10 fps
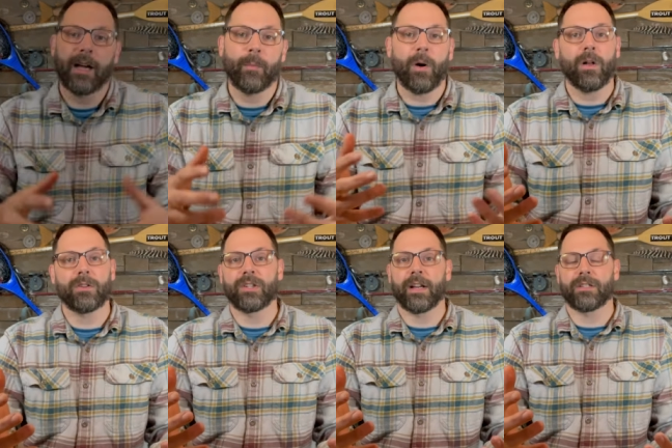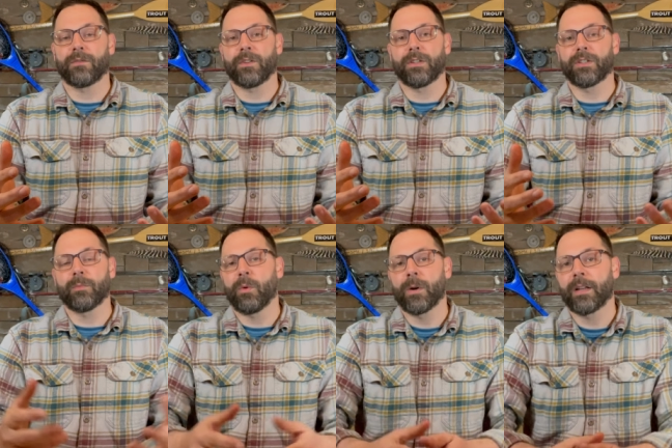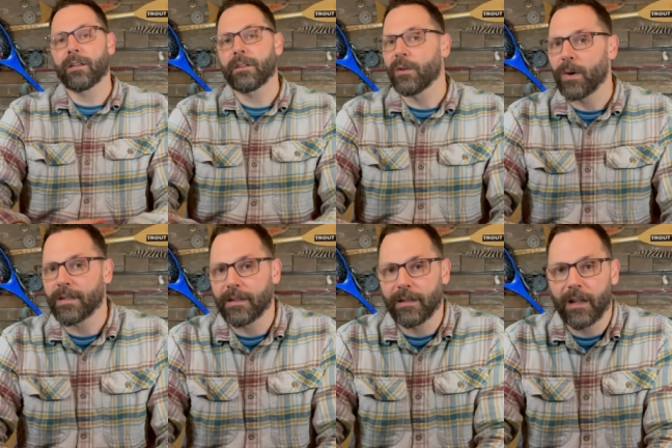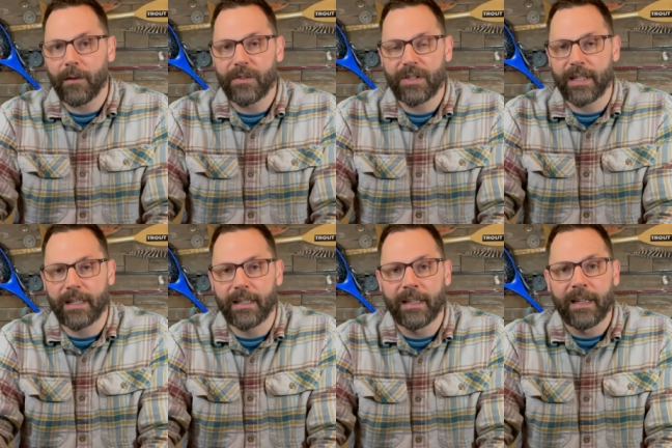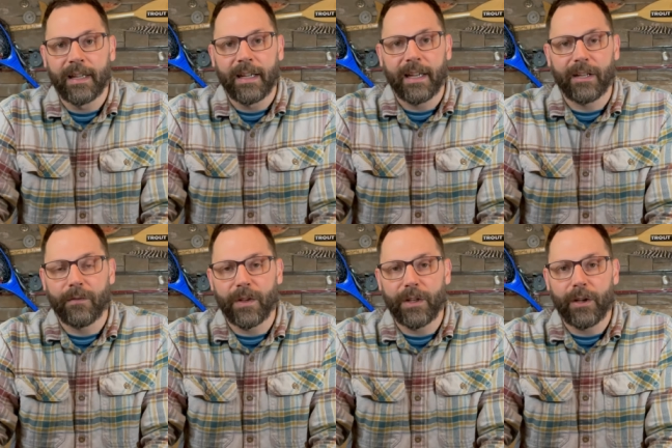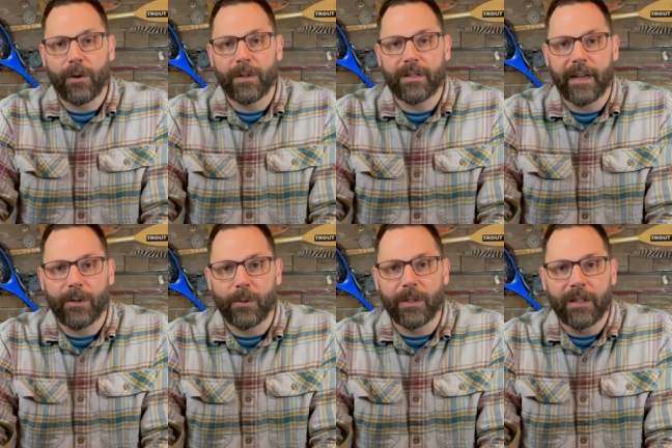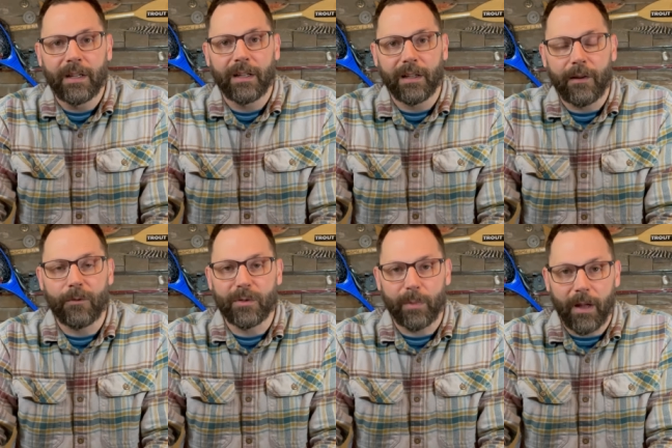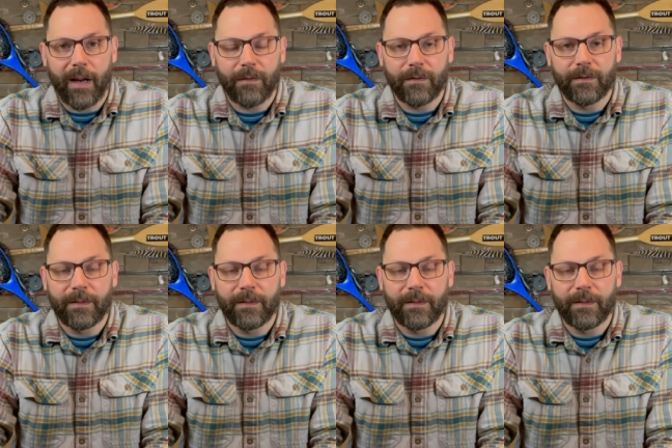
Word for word: apologize if you're disappointed that there wasn't a love scene in a video entitled Lover's Bluff.